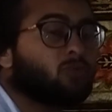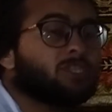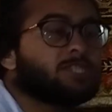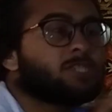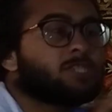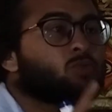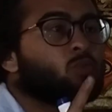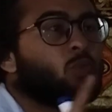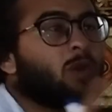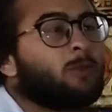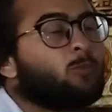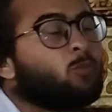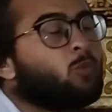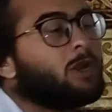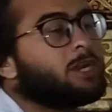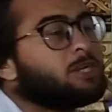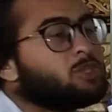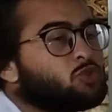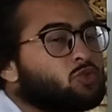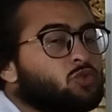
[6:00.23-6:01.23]
which is
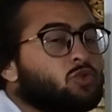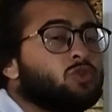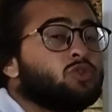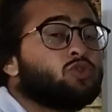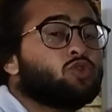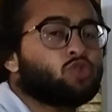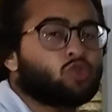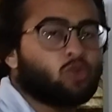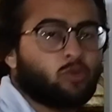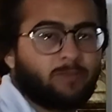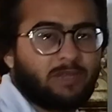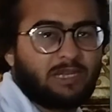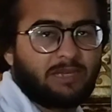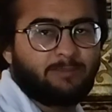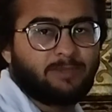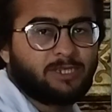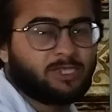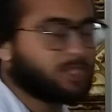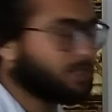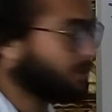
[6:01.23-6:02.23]
1.2 to 2
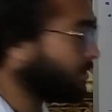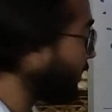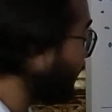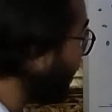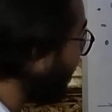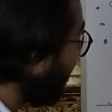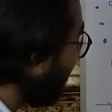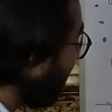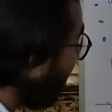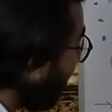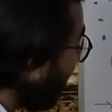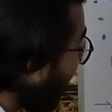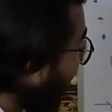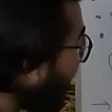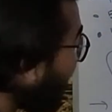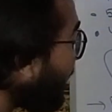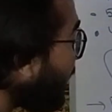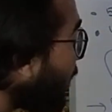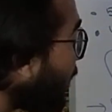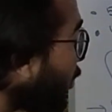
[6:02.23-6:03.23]
millimeter,
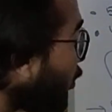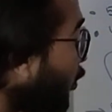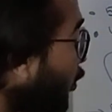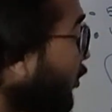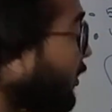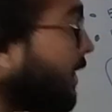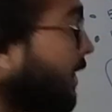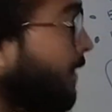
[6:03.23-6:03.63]
and good